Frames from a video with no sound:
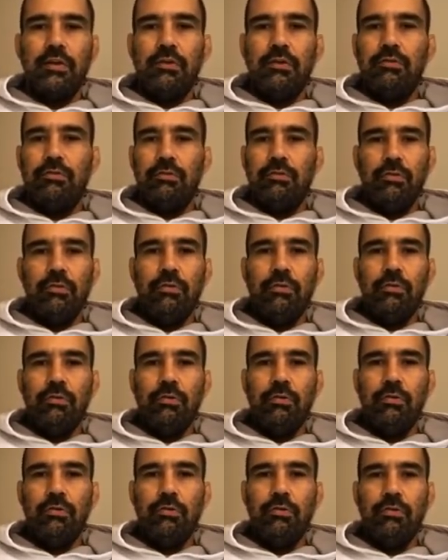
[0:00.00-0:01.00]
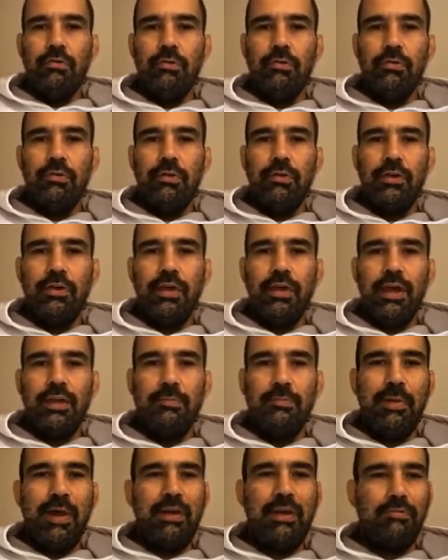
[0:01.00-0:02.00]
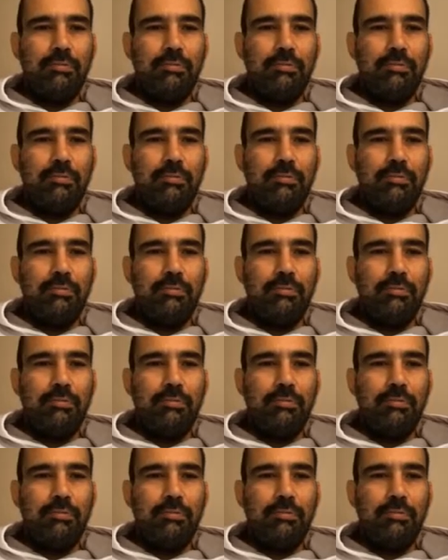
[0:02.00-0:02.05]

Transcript: So get bashed